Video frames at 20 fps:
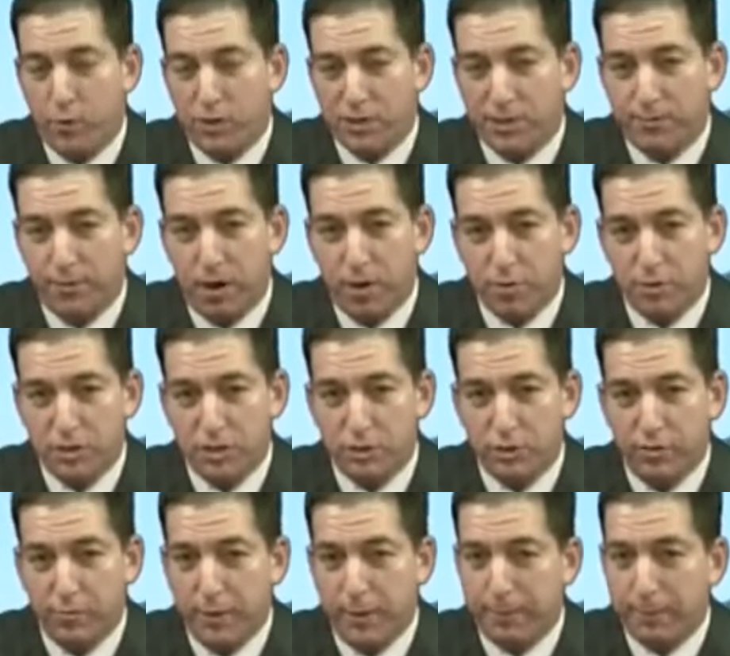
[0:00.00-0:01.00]
whistleblowers who
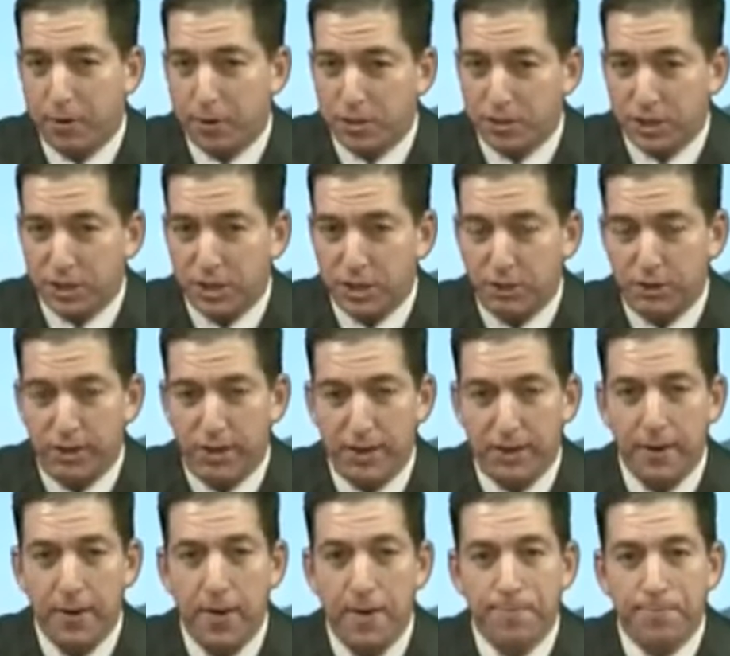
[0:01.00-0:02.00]
have been
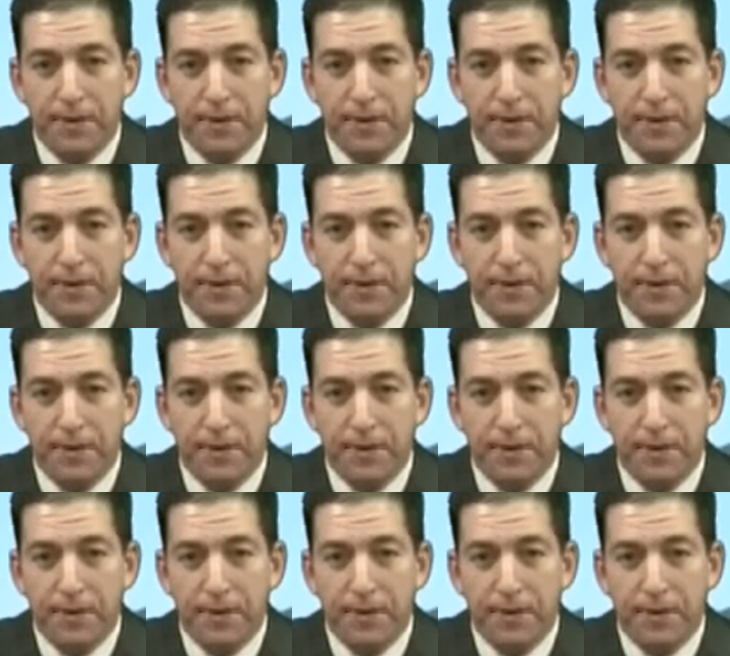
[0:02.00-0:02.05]
persecuted